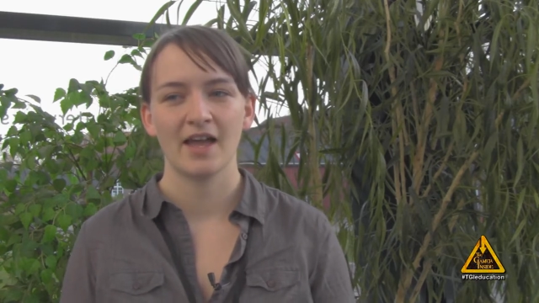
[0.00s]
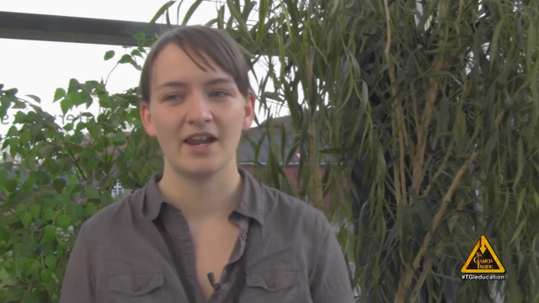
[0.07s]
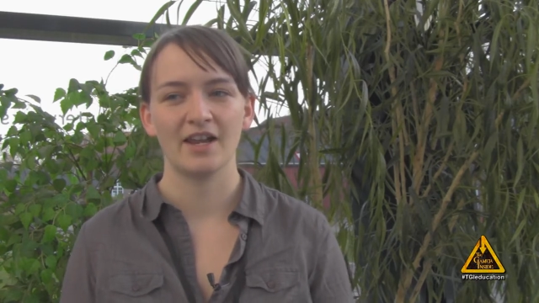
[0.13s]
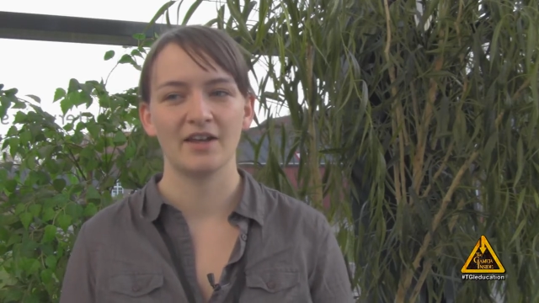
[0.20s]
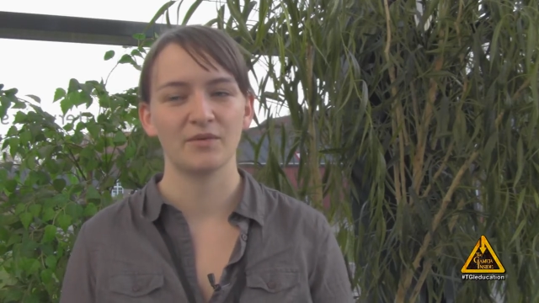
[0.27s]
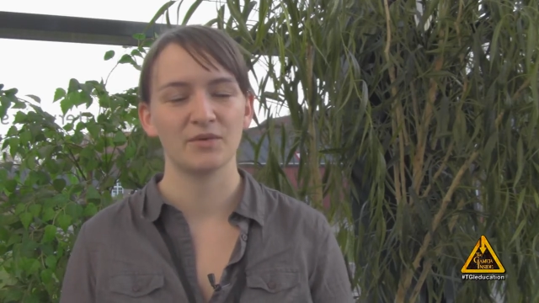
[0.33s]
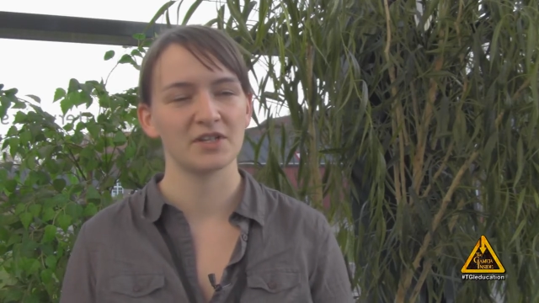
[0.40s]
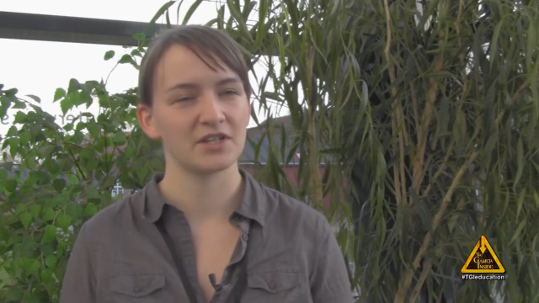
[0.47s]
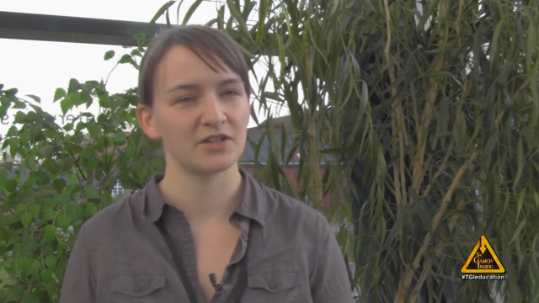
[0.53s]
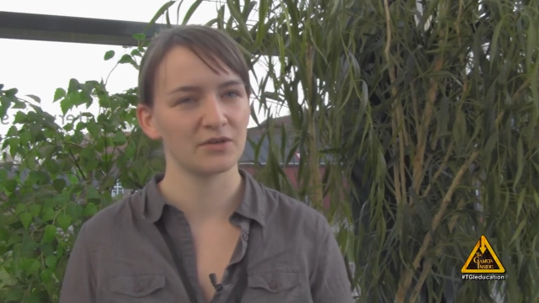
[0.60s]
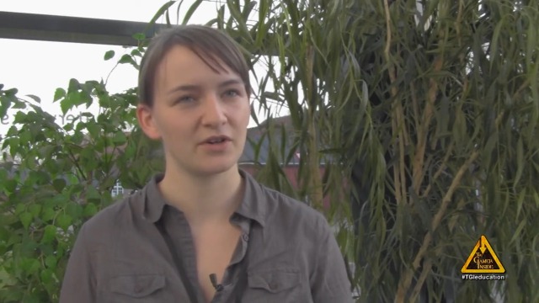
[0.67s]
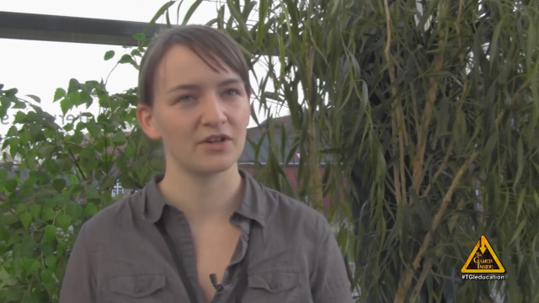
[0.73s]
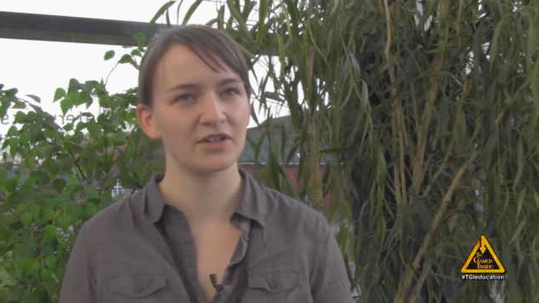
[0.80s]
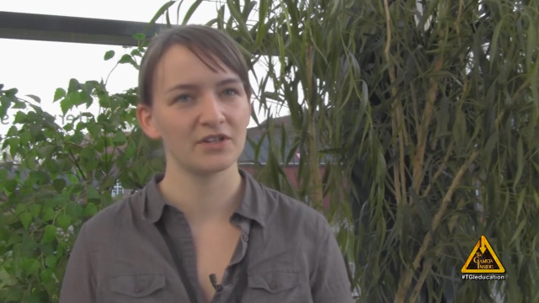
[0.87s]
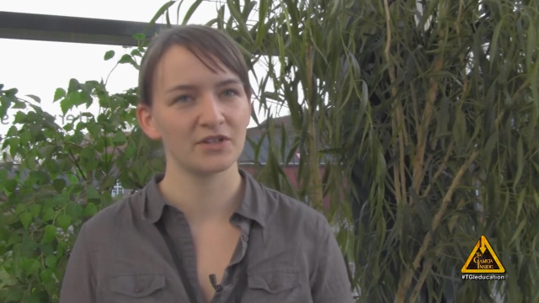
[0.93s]
And I was a
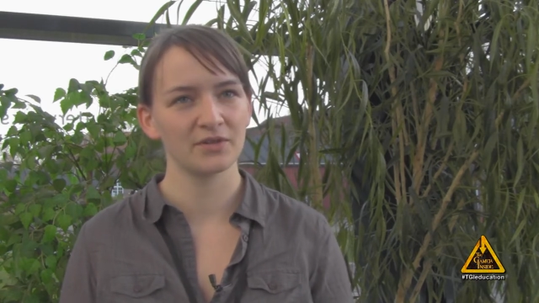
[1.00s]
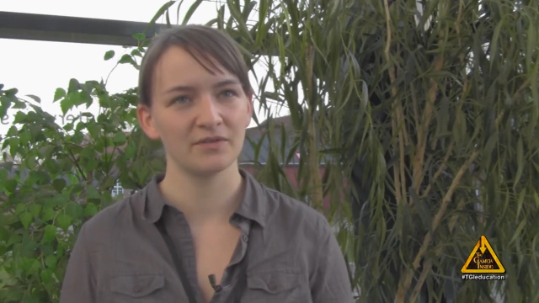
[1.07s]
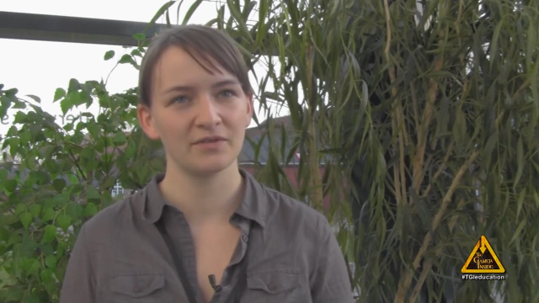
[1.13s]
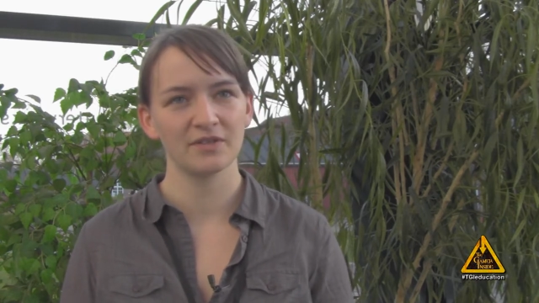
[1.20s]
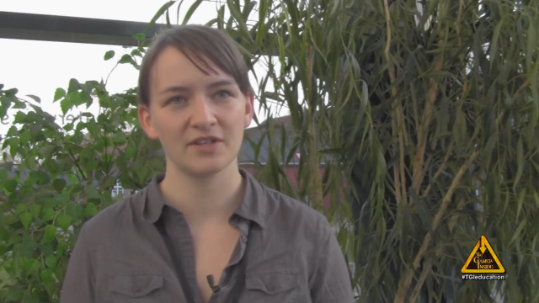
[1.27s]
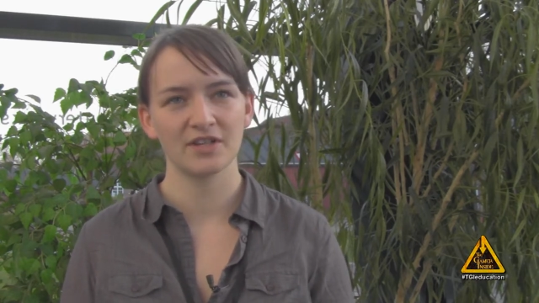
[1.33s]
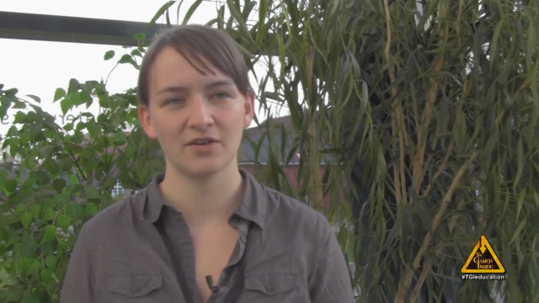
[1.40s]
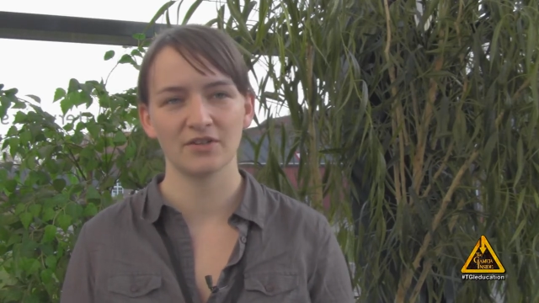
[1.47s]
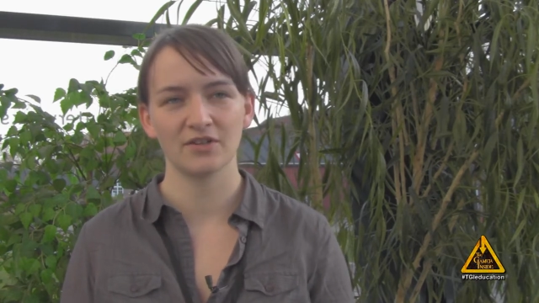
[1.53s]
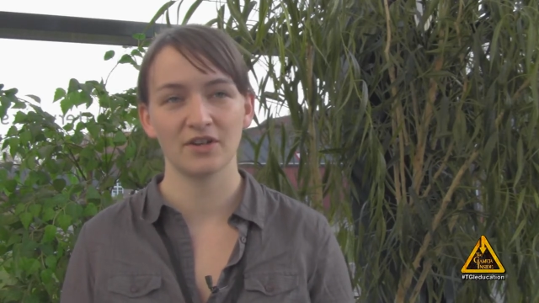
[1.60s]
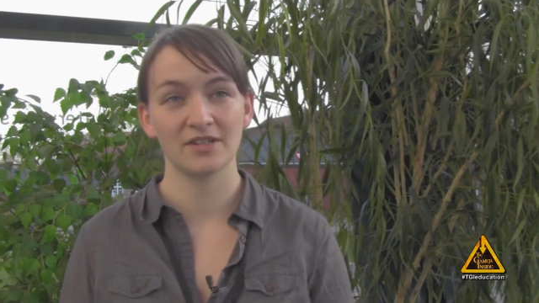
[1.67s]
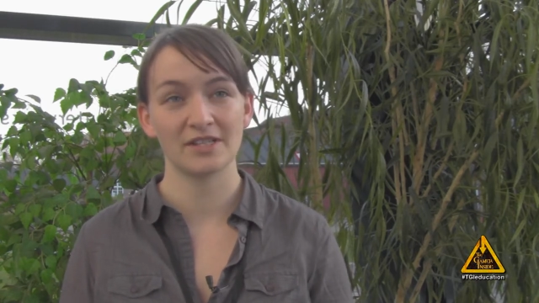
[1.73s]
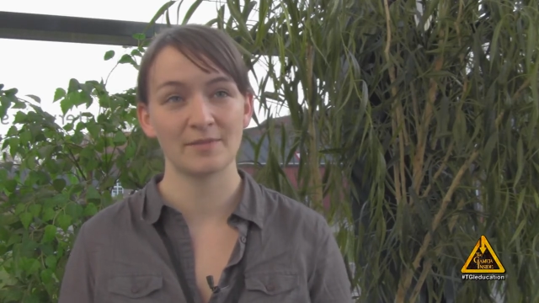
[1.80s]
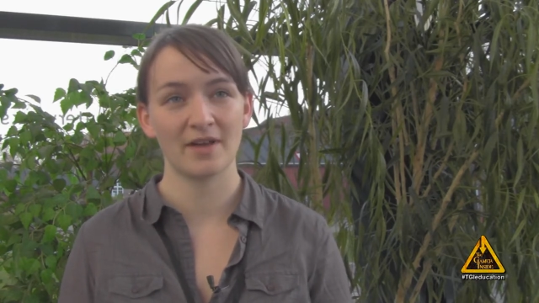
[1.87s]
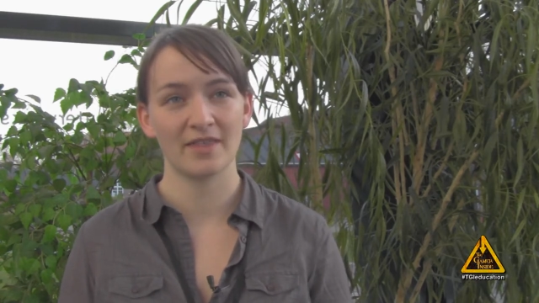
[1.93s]
tutor too, so
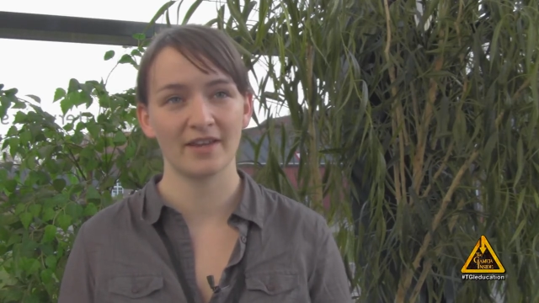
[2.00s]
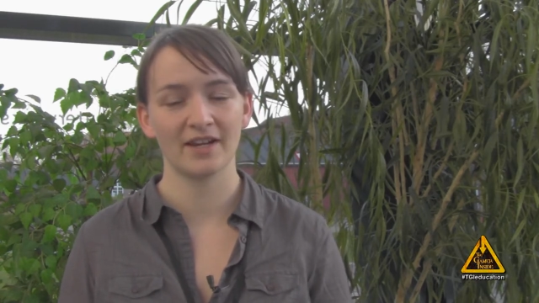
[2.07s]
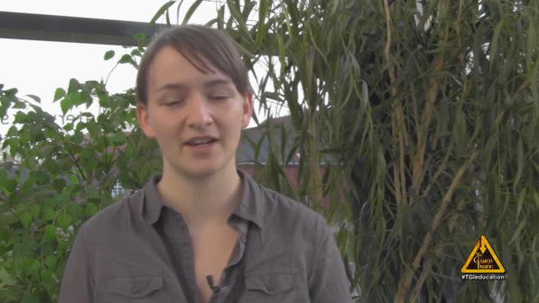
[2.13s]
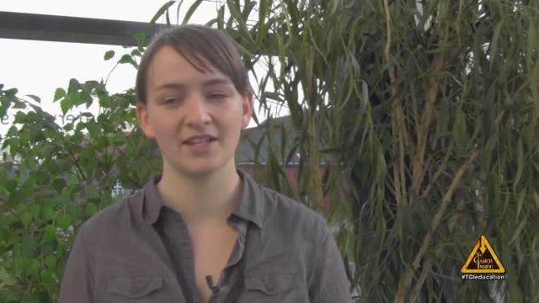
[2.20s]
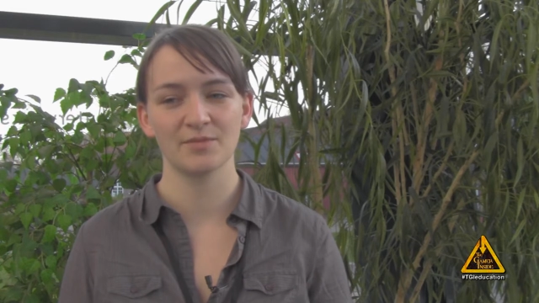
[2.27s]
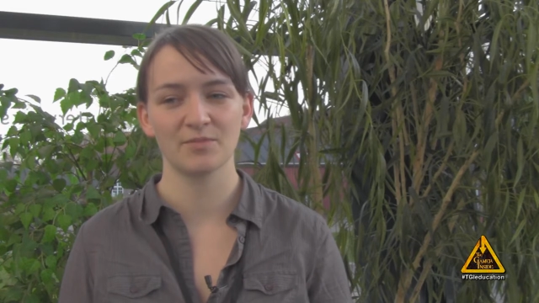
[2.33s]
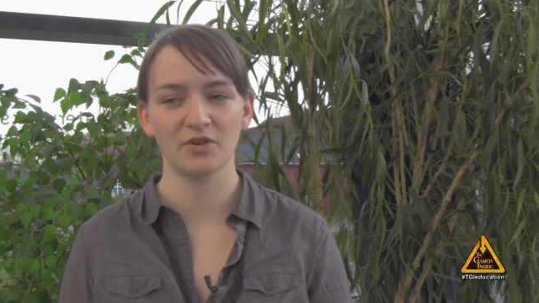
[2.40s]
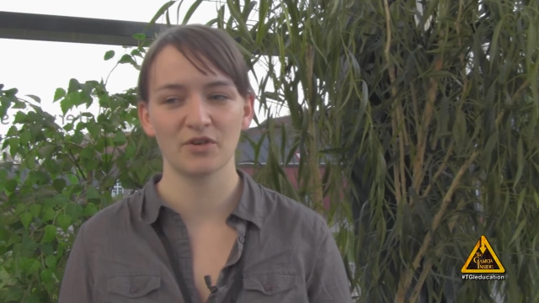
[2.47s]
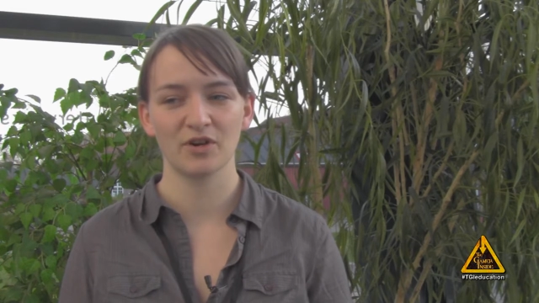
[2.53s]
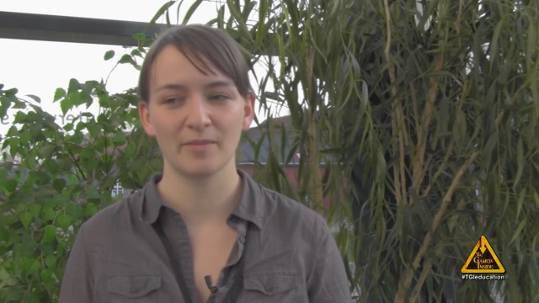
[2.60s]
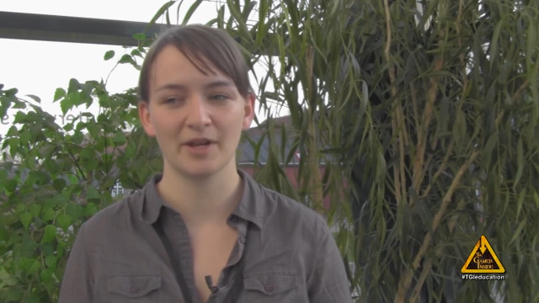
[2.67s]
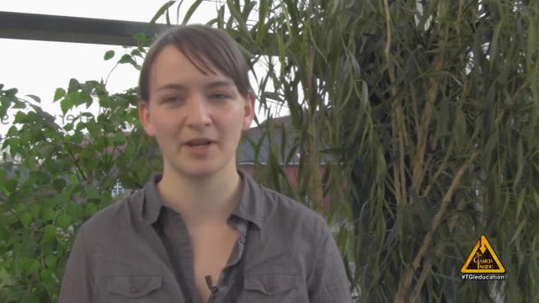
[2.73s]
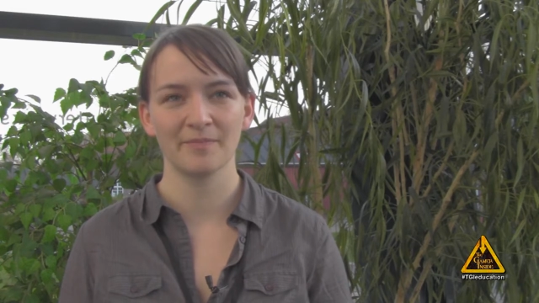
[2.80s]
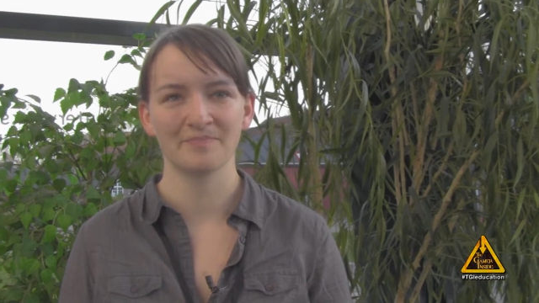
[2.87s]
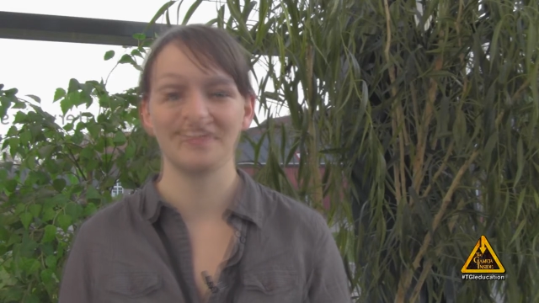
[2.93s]
taught some other kids programming.